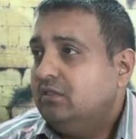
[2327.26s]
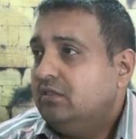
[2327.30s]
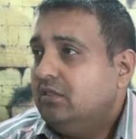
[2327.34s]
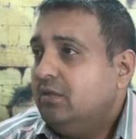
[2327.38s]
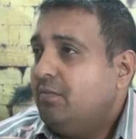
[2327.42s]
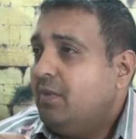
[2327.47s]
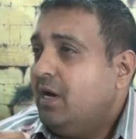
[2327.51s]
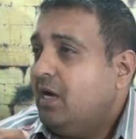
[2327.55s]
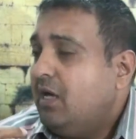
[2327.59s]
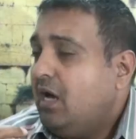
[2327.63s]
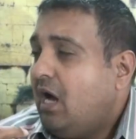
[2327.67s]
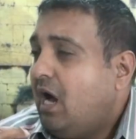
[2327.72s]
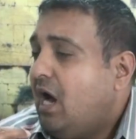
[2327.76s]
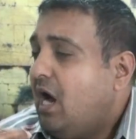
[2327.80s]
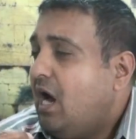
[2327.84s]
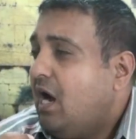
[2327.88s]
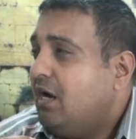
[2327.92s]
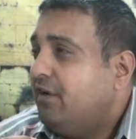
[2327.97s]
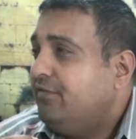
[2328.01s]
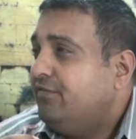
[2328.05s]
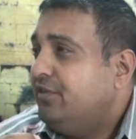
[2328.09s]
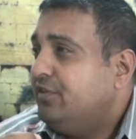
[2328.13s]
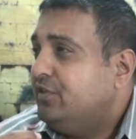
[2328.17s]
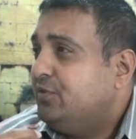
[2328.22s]
The month
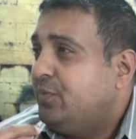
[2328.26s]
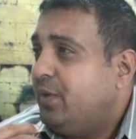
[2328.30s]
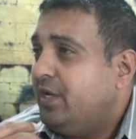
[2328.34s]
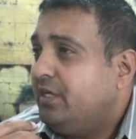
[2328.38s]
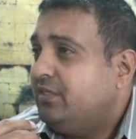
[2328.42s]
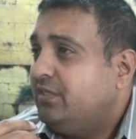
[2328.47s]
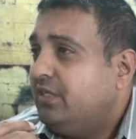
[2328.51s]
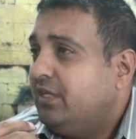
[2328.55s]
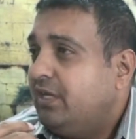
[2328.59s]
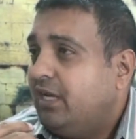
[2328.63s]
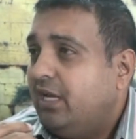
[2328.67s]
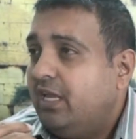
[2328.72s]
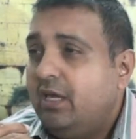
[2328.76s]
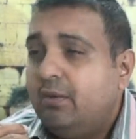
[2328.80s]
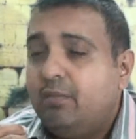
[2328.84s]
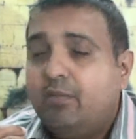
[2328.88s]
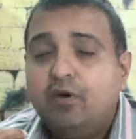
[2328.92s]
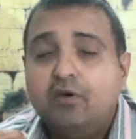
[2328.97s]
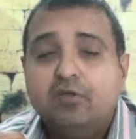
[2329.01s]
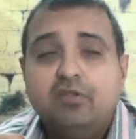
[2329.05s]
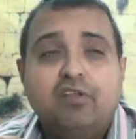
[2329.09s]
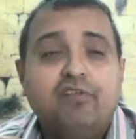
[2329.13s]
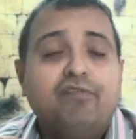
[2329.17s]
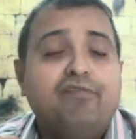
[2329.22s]
Av is basically
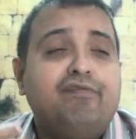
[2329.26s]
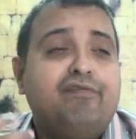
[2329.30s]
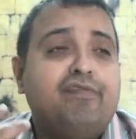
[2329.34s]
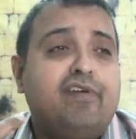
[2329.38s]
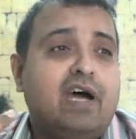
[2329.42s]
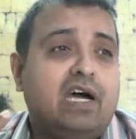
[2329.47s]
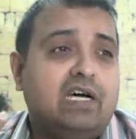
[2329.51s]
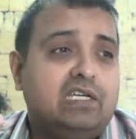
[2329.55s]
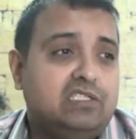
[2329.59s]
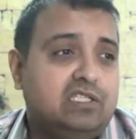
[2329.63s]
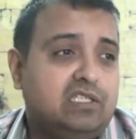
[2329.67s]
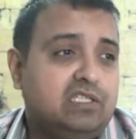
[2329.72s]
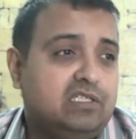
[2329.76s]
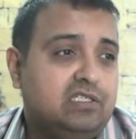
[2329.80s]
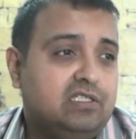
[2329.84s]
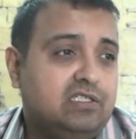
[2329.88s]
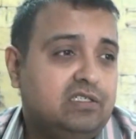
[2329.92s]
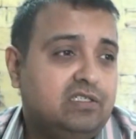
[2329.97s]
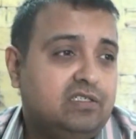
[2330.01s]
about the Father.